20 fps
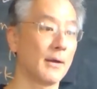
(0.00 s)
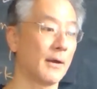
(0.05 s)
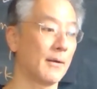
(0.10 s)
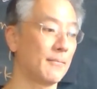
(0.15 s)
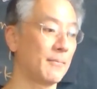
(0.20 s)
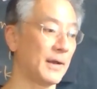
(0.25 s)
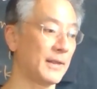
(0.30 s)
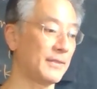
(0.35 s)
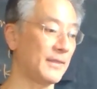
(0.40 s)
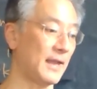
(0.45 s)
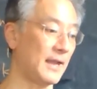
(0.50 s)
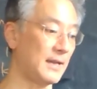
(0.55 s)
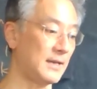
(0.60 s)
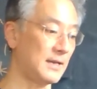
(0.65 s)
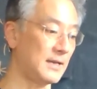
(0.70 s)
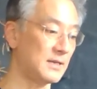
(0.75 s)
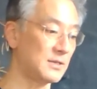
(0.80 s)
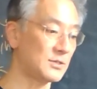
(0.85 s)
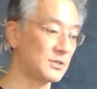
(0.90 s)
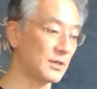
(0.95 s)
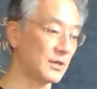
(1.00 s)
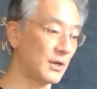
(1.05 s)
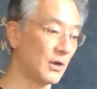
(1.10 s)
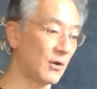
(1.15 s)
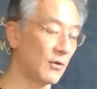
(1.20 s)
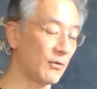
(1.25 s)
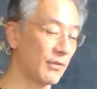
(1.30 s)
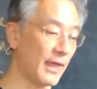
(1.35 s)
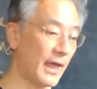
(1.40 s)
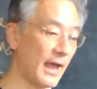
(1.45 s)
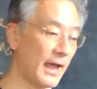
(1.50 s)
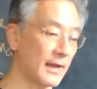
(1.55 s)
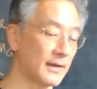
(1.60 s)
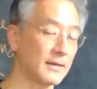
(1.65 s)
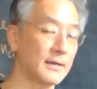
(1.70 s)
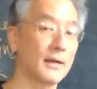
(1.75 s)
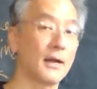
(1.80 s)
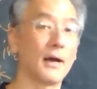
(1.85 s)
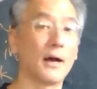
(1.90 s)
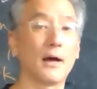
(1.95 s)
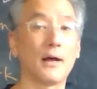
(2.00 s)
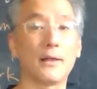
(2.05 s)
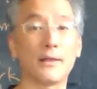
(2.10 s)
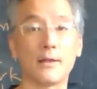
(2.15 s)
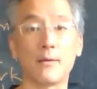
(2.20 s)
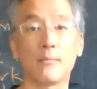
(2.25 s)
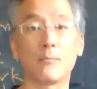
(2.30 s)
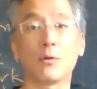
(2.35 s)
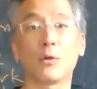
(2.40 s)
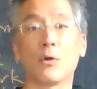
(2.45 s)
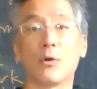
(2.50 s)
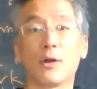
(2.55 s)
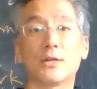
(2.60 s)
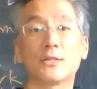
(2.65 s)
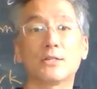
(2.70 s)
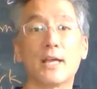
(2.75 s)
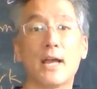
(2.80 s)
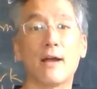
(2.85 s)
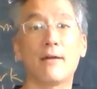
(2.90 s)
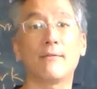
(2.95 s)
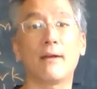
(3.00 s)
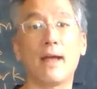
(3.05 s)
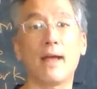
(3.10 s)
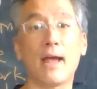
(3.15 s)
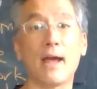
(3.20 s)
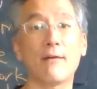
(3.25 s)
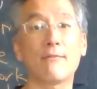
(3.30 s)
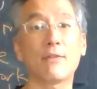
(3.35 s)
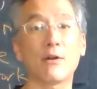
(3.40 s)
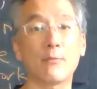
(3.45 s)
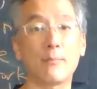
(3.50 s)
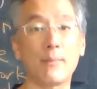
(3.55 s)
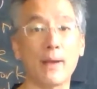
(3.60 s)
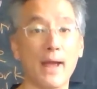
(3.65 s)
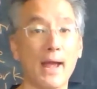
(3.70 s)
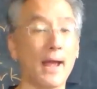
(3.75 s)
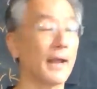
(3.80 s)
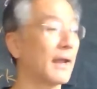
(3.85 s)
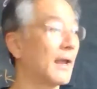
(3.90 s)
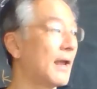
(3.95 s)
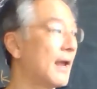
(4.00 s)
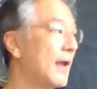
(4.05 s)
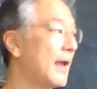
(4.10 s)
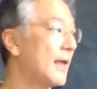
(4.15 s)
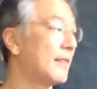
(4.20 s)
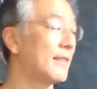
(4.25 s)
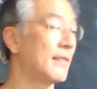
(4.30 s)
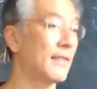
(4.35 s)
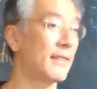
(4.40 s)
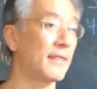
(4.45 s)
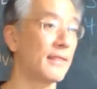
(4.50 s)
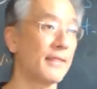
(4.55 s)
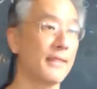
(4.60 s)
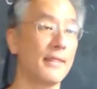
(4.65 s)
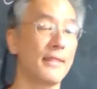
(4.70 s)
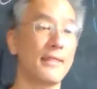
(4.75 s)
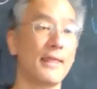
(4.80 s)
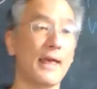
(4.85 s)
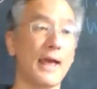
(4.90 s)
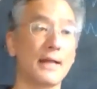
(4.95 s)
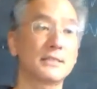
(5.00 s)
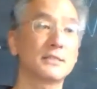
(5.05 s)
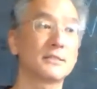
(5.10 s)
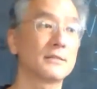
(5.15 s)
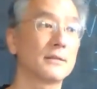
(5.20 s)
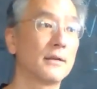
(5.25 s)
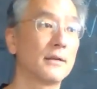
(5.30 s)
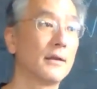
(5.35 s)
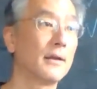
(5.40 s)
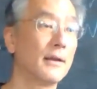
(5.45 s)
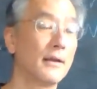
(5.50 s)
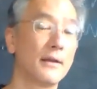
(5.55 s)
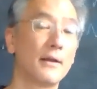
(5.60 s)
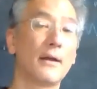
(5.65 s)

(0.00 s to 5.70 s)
but they need to know that employers have their back, and that's,